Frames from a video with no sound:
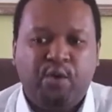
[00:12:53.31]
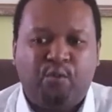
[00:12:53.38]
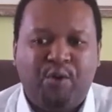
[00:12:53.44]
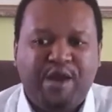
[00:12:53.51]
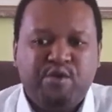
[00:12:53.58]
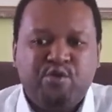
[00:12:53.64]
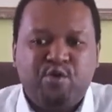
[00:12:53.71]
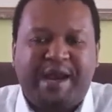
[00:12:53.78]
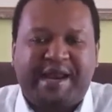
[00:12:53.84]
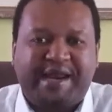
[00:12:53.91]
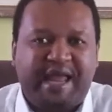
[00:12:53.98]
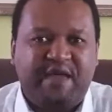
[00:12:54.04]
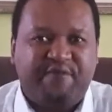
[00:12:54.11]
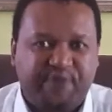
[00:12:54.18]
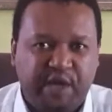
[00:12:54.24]
When you
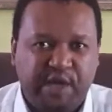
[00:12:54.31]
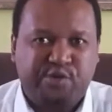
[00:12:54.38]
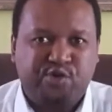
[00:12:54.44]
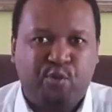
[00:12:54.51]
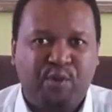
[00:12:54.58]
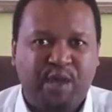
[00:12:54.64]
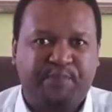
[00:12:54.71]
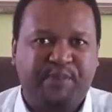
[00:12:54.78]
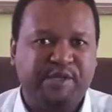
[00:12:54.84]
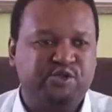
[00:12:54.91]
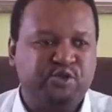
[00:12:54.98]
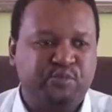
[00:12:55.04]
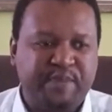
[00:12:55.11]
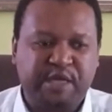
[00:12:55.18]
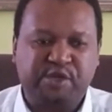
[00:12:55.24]
arrive at your workplace,
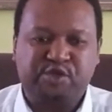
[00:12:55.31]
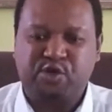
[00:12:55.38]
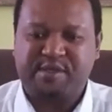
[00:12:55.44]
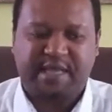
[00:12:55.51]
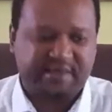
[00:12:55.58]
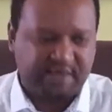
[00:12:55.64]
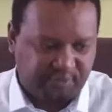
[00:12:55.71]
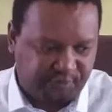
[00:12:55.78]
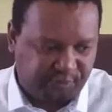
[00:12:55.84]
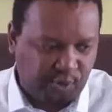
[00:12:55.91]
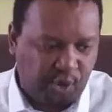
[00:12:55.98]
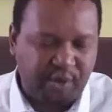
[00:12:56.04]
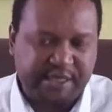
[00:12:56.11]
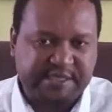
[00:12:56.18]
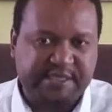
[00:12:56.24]
you make sure that the
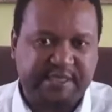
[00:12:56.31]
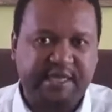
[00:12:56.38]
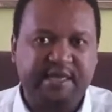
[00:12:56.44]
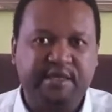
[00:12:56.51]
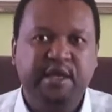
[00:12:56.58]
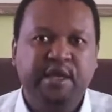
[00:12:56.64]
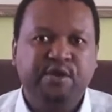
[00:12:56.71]
floor is clean.